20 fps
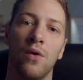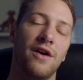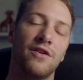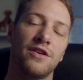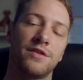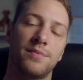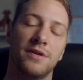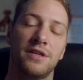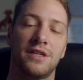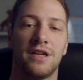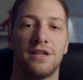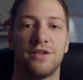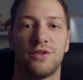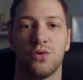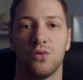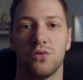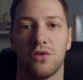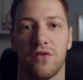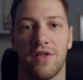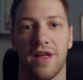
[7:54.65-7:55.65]
There is
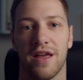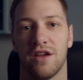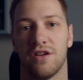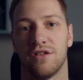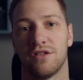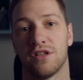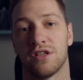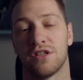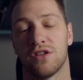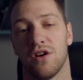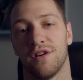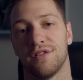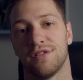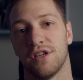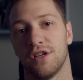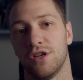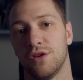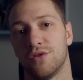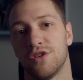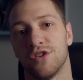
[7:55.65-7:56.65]
potential that they could decide
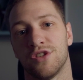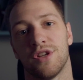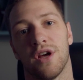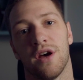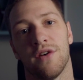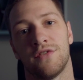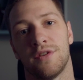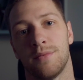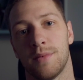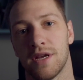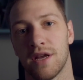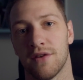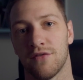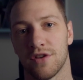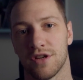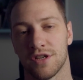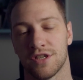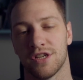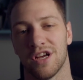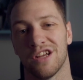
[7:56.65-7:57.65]
that you deserve to be
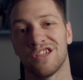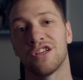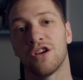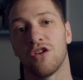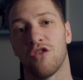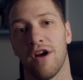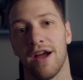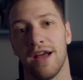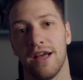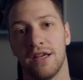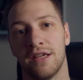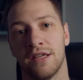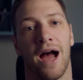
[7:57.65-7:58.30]
given a certain grade.